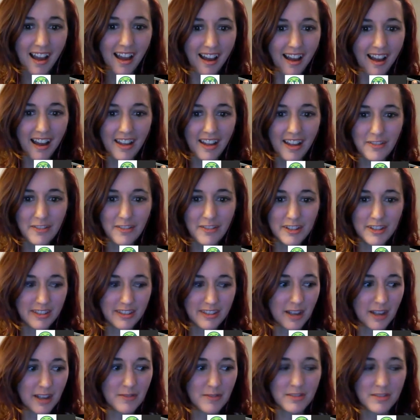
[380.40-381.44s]
I feel like
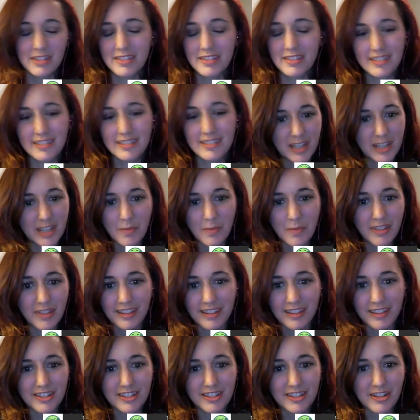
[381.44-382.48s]
I was the same
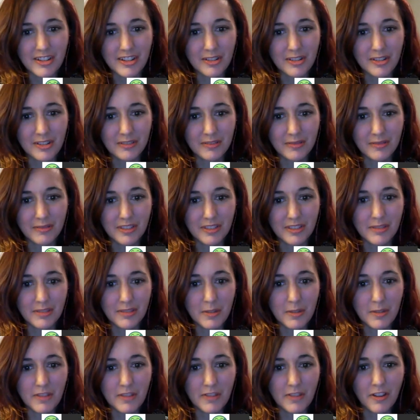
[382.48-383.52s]
thing as you with
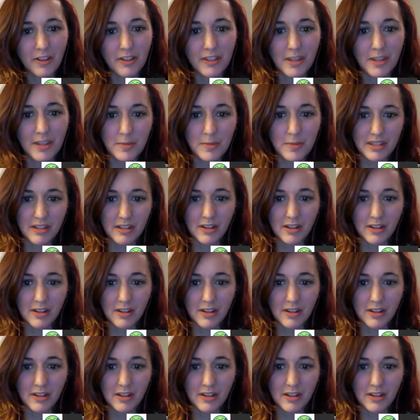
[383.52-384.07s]
the default themes,